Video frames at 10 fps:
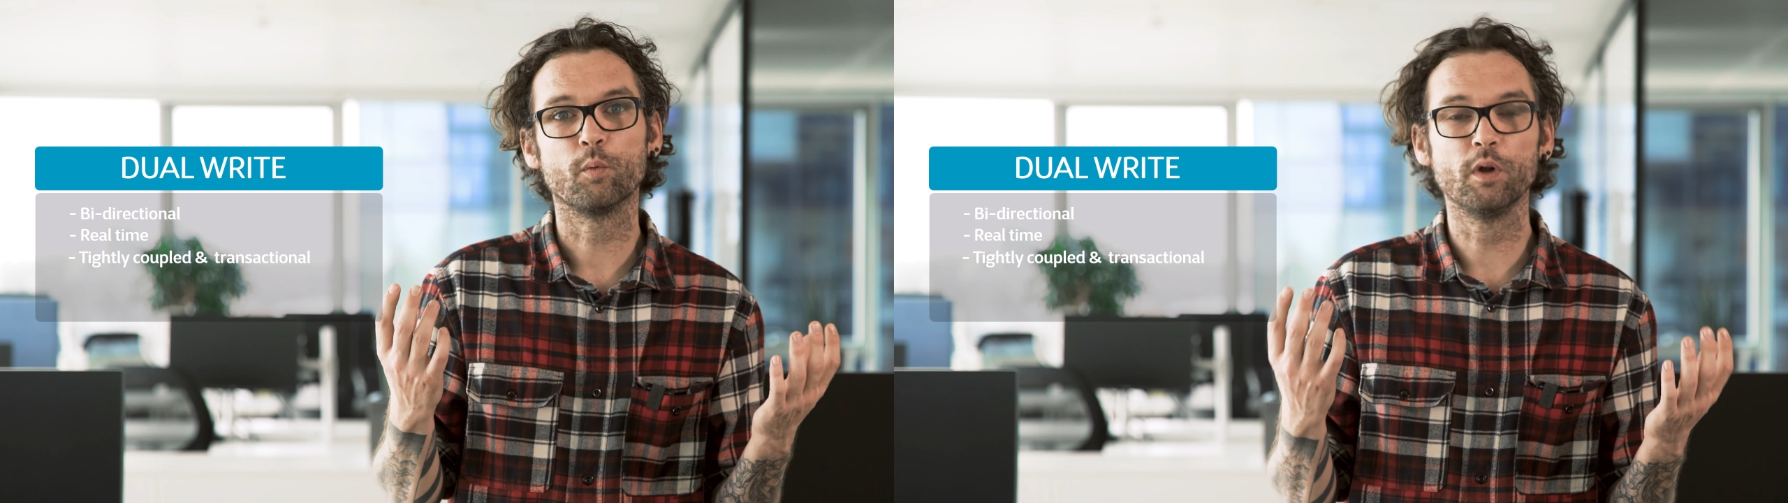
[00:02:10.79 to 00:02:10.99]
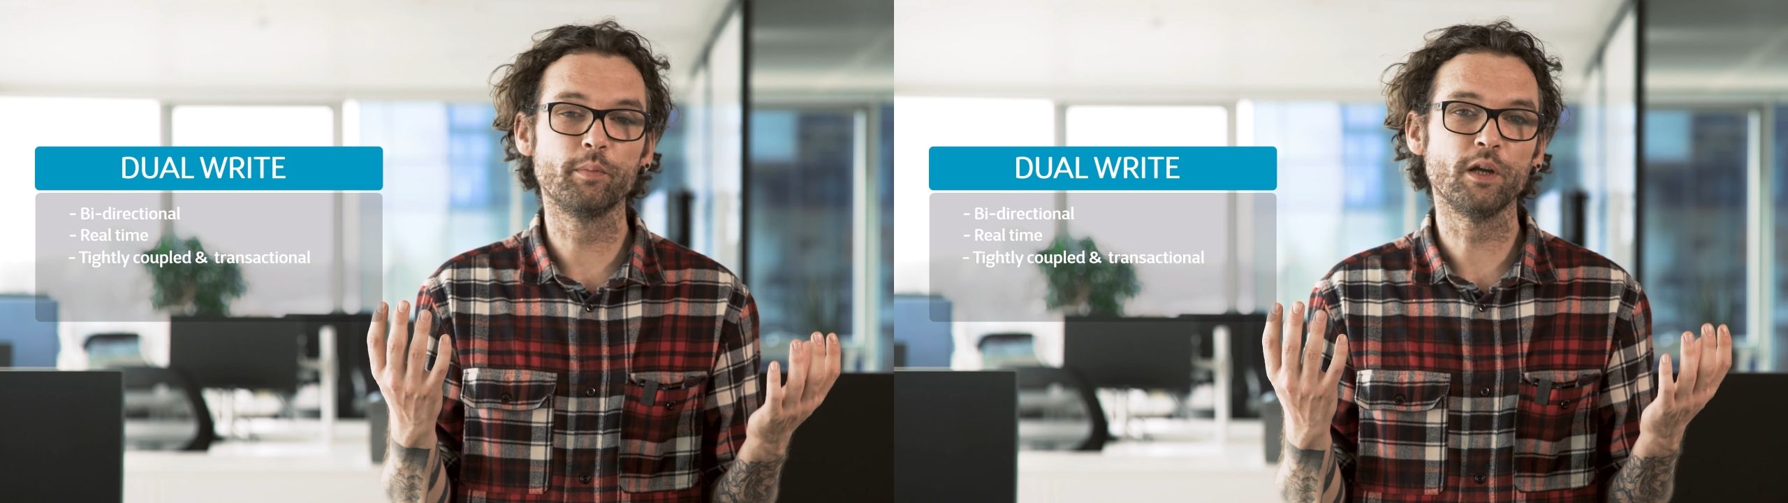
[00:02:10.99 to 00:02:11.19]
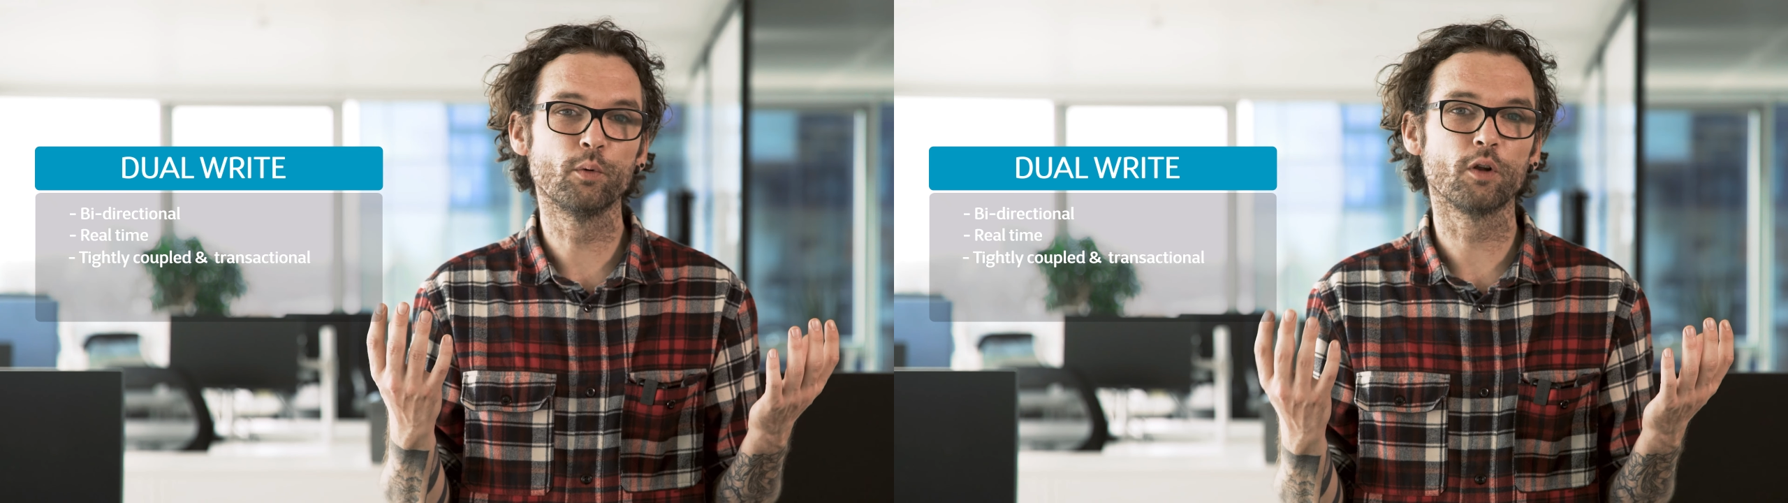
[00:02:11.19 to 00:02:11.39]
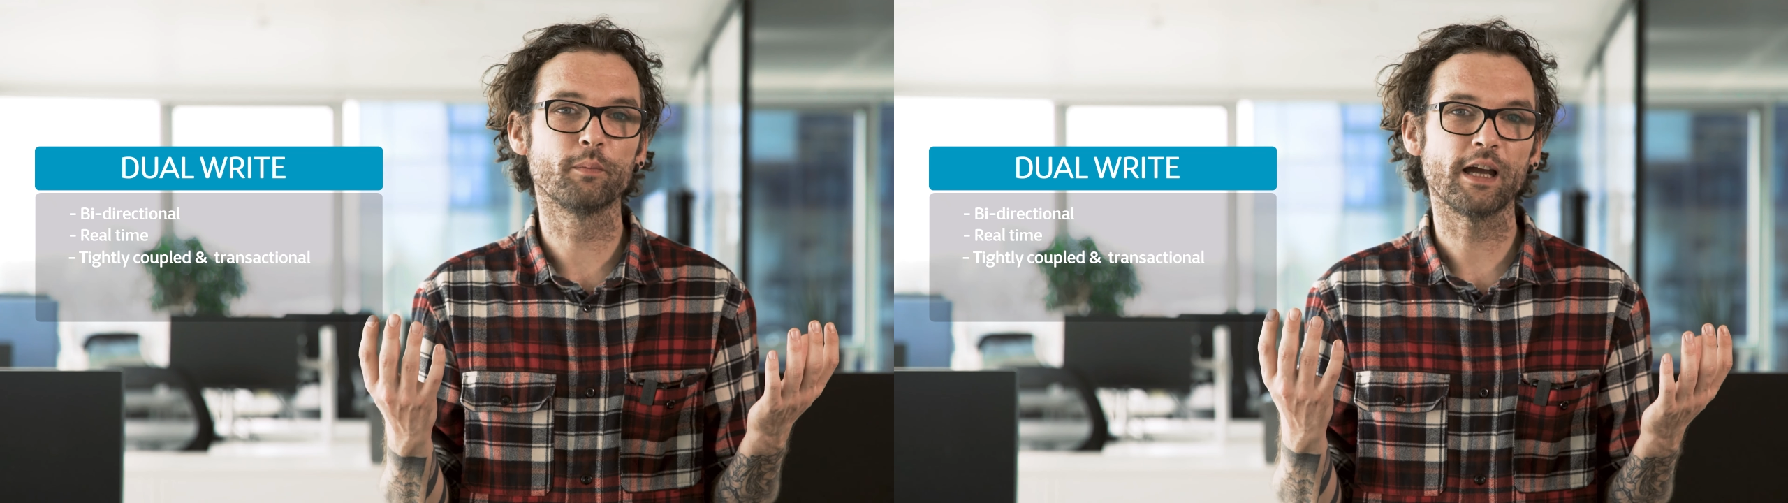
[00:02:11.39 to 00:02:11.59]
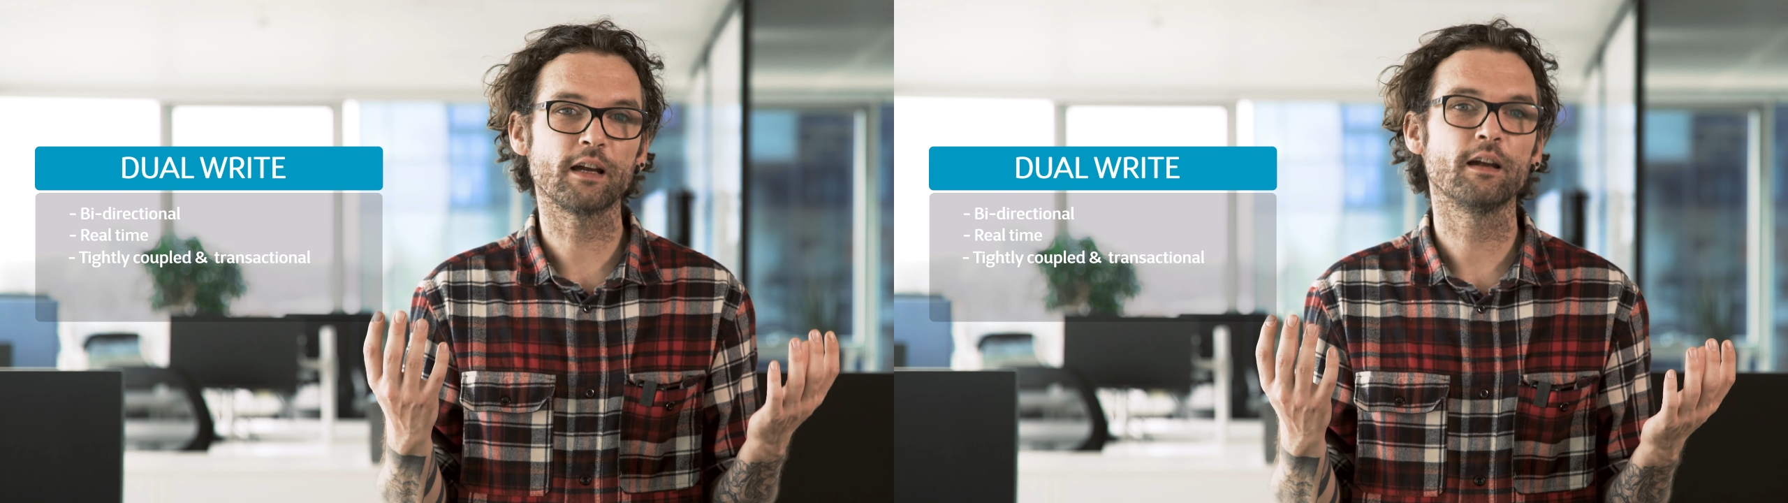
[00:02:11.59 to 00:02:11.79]
will be
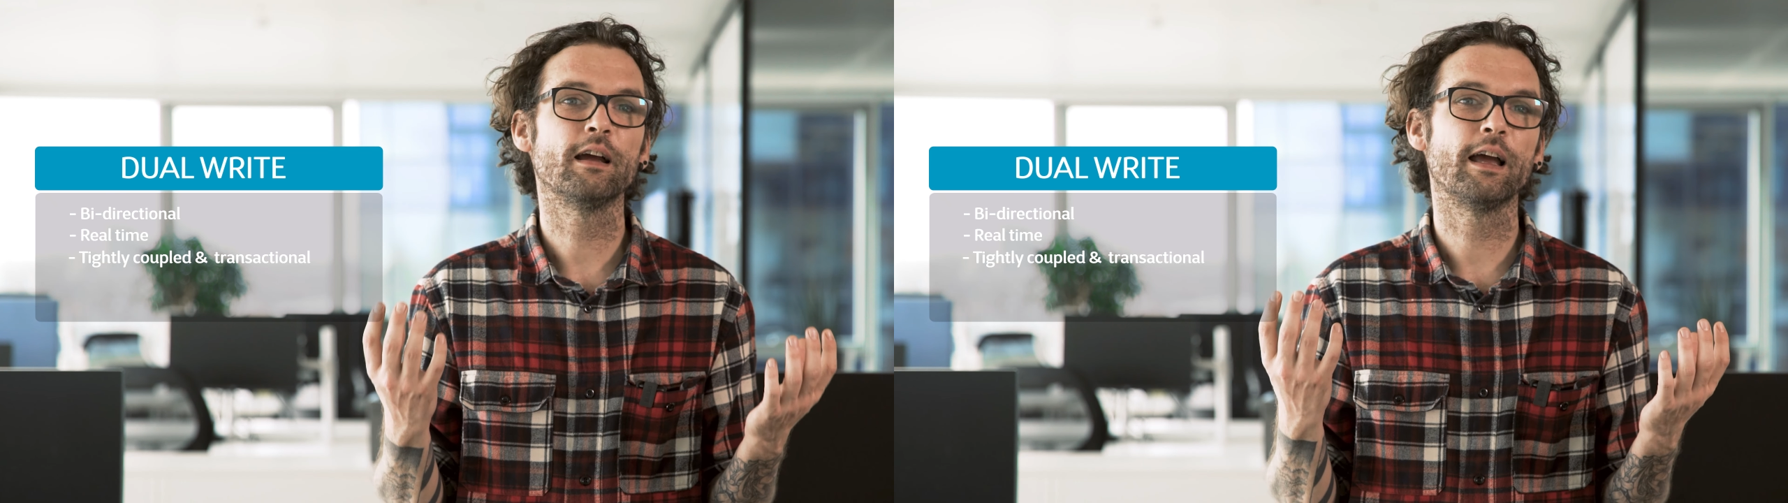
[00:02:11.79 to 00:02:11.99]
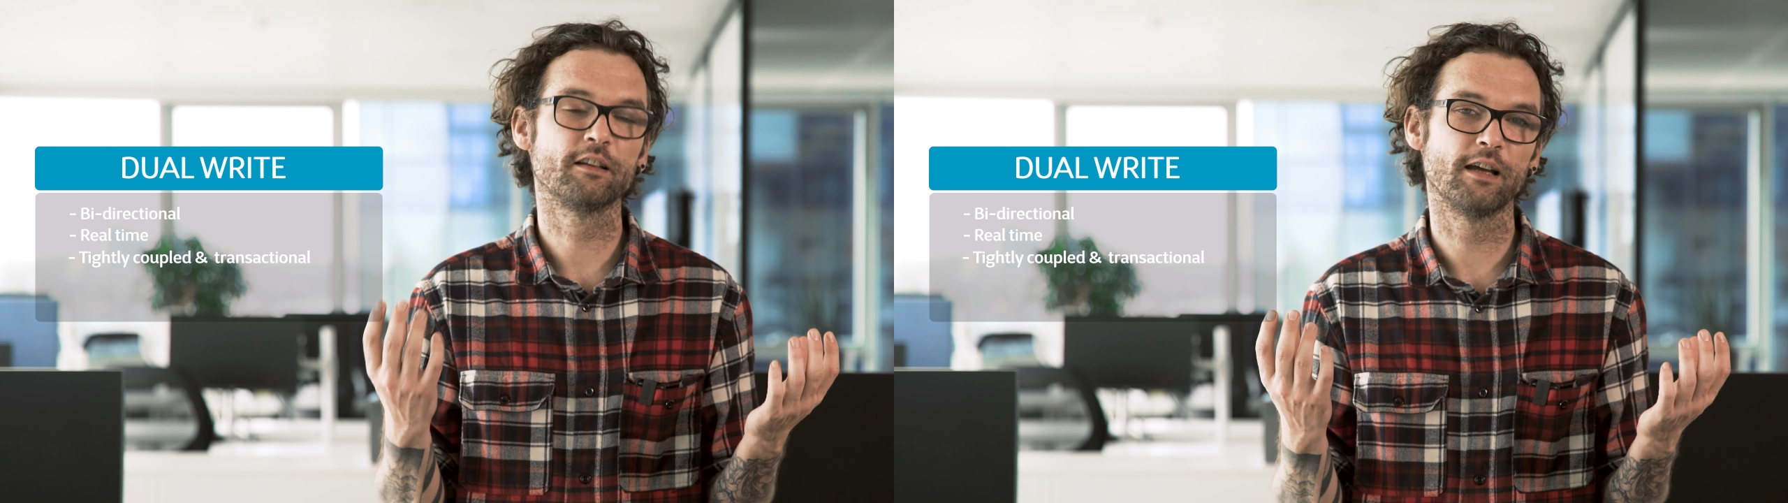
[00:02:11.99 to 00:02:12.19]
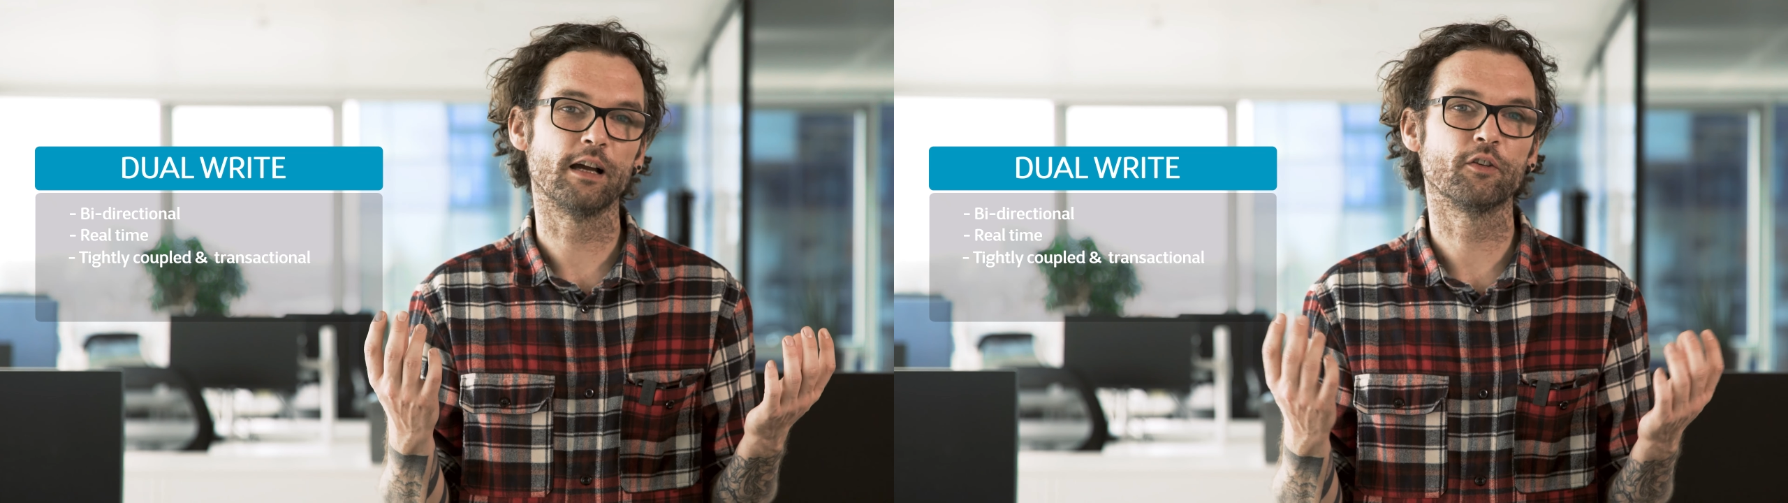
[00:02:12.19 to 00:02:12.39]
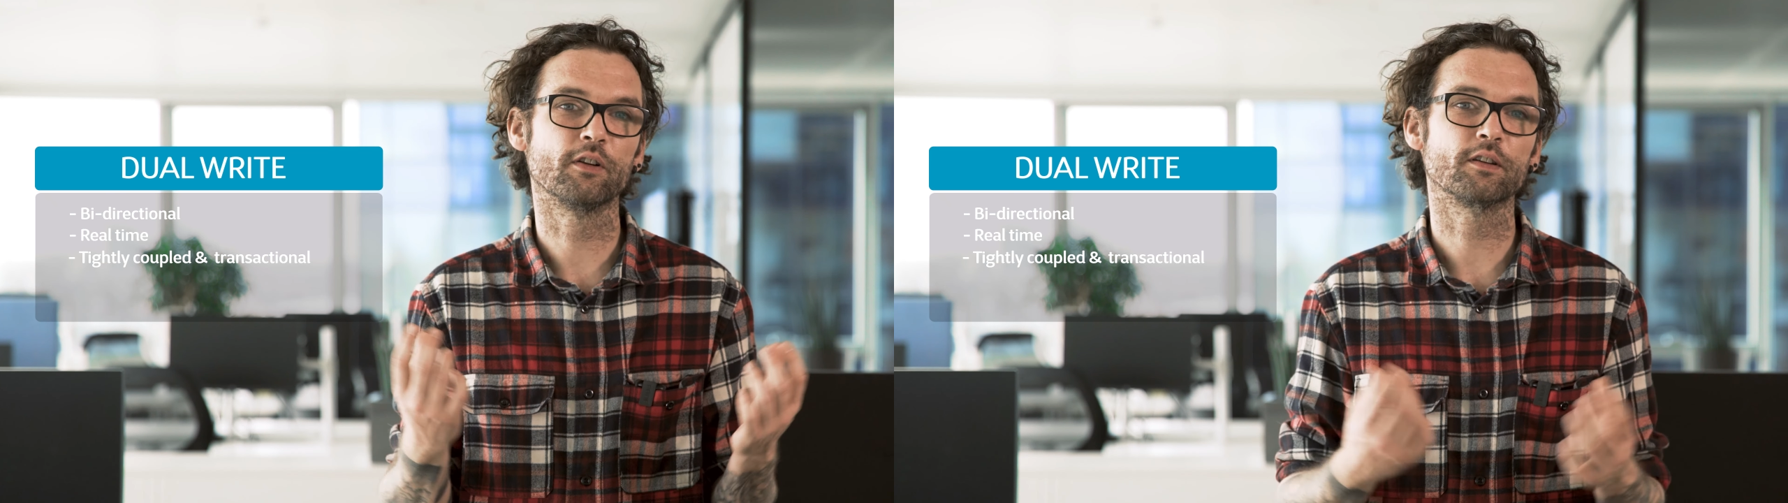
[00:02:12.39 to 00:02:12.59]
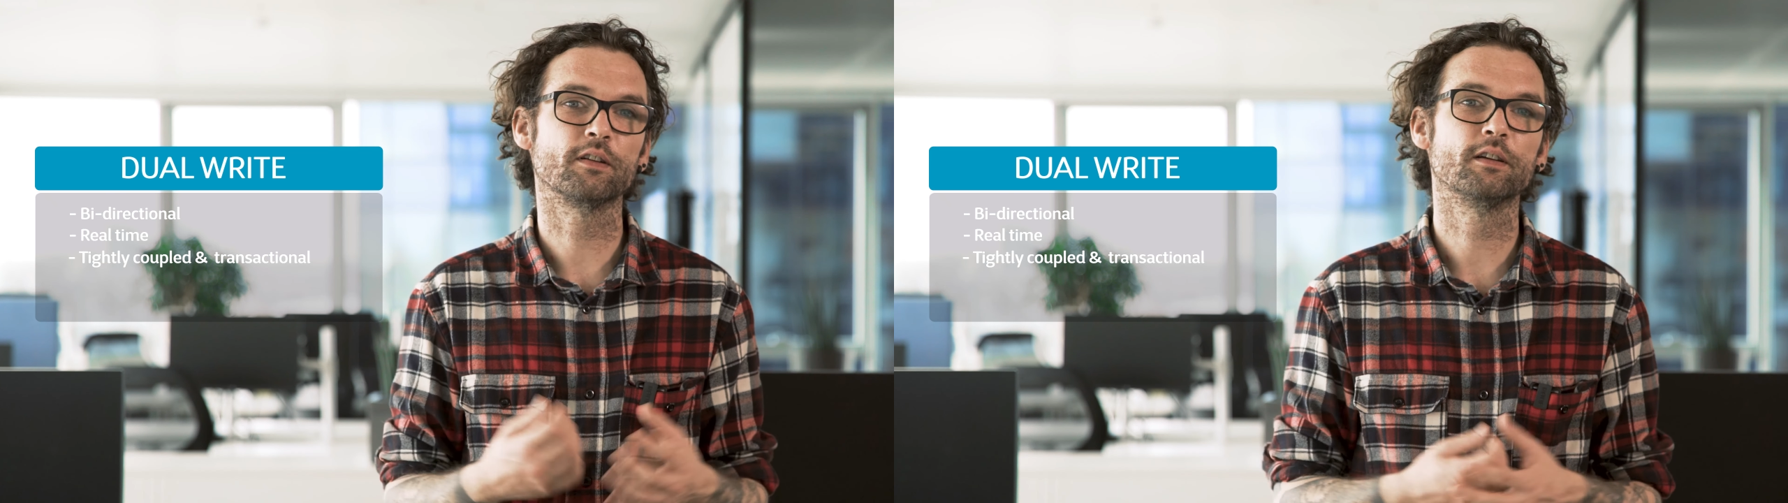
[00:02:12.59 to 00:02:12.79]
rolled back and
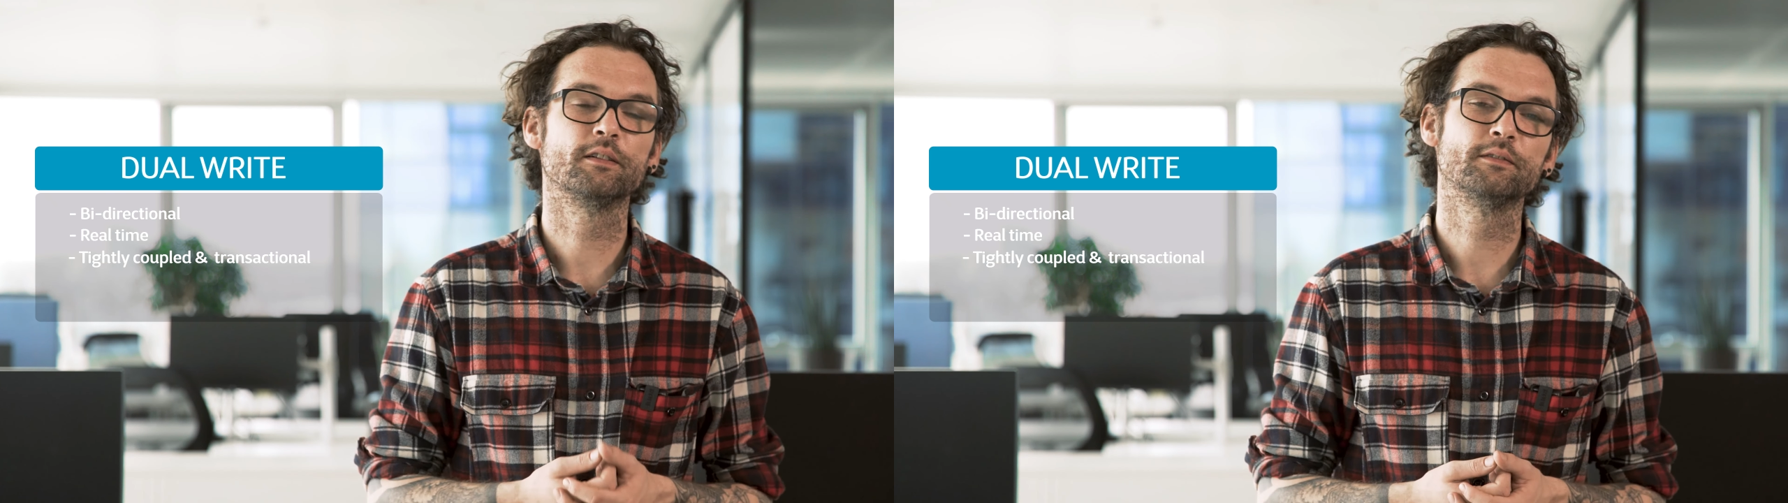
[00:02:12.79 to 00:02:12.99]
cancelled.